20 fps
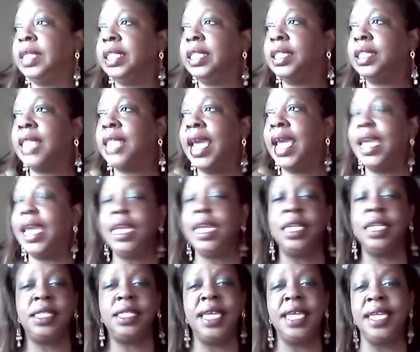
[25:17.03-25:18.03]
They
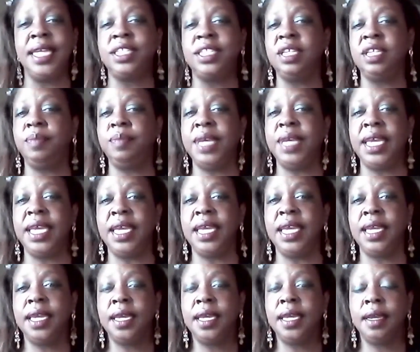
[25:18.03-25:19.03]
tend to
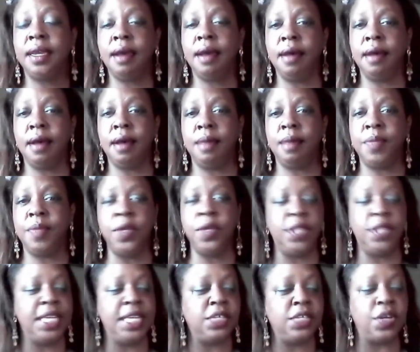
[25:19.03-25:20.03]
be.
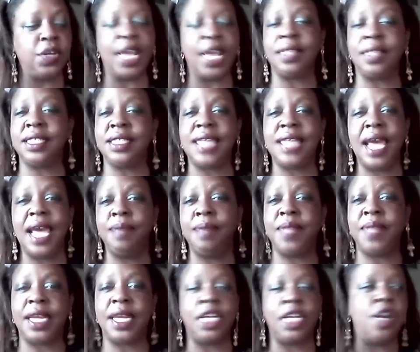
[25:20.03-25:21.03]
These are not the type
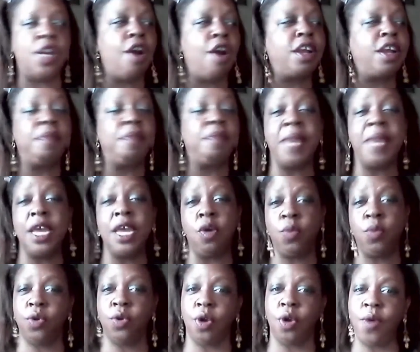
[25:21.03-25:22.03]
that a narc
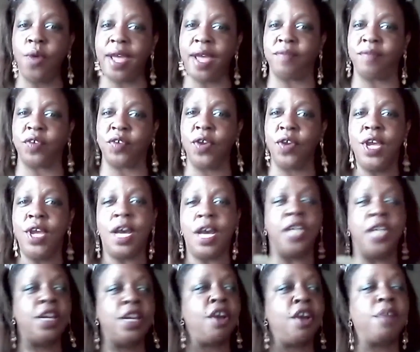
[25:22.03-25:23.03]
male will go after.
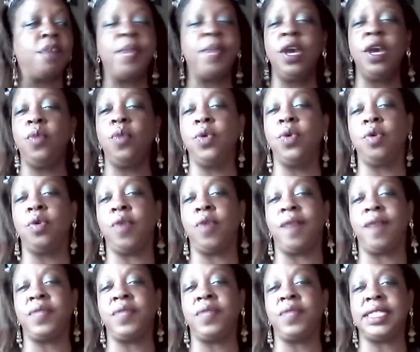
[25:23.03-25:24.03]
A narc male will go
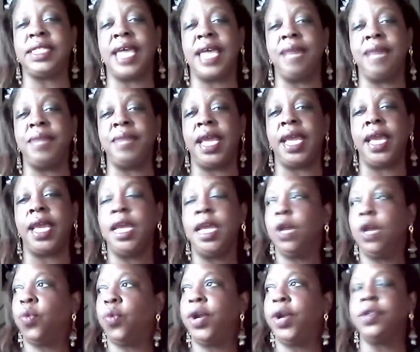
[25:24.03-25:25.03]
after the type that
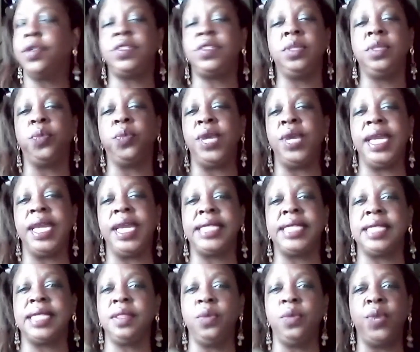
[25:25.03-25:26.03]
wears the wigs
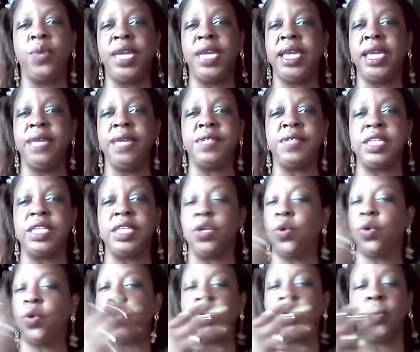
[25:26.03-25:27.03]
and the weaves and
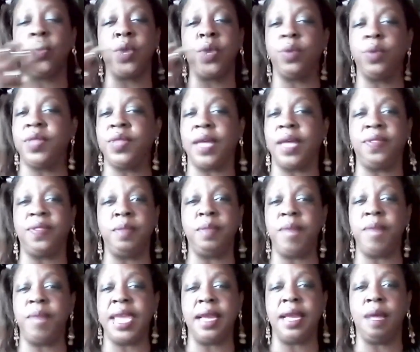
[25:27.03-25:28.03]
don't go nowhere without the
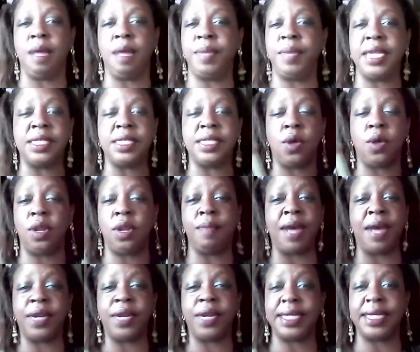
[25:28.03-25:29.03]
makeup and is all
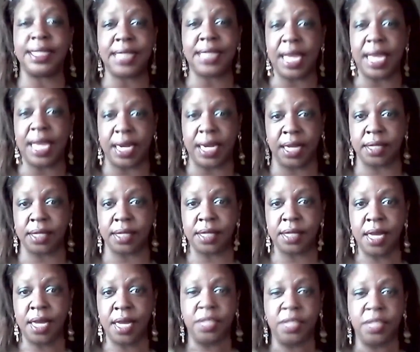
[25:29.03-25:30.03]
about aesthetics.
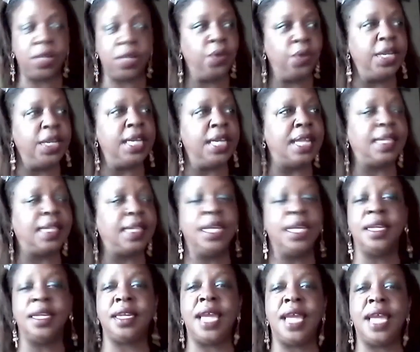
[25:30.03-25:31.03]
So then at the
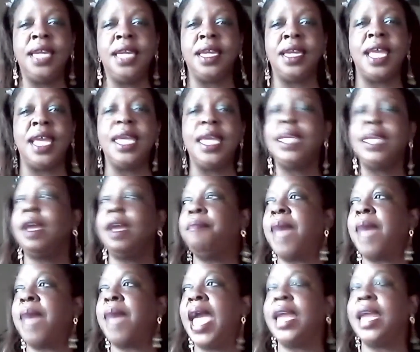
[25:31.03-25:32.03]
end of the day, then they end up
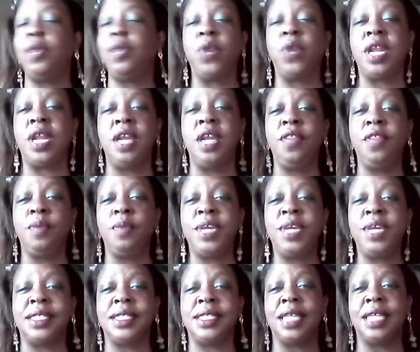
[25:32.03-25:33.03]
mad at one another
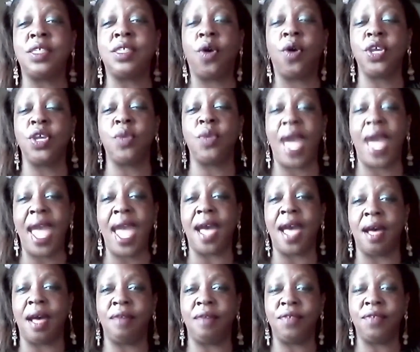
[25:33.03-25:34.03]
because that's all you
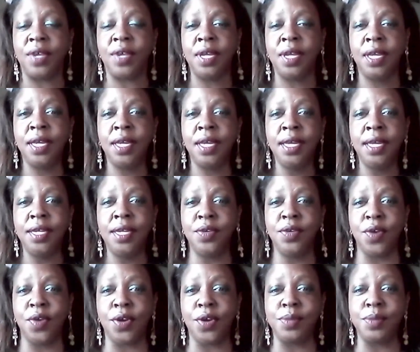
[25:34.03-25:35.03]
have. You
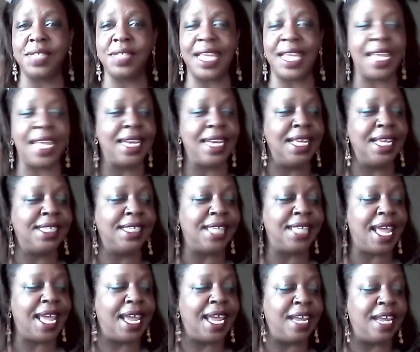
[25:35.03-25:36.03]
know what I'm saying? Is
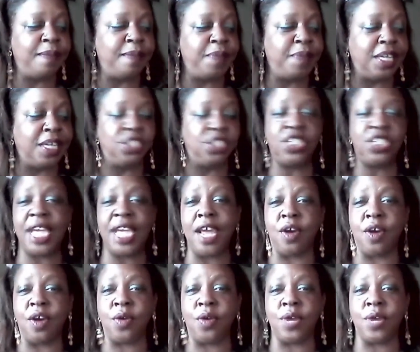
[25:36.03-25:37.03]
a
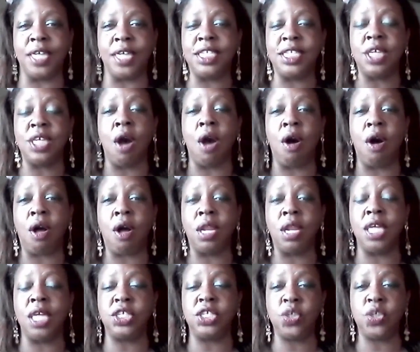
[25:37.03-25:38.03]
shell, a
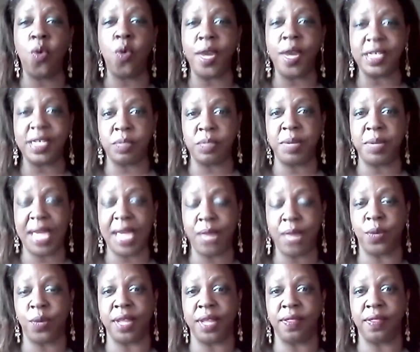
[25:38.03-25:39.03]
doll, a toy to play
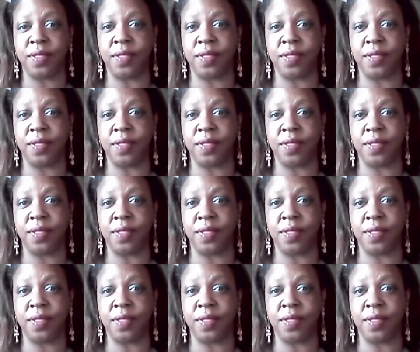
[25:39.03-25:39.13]
with.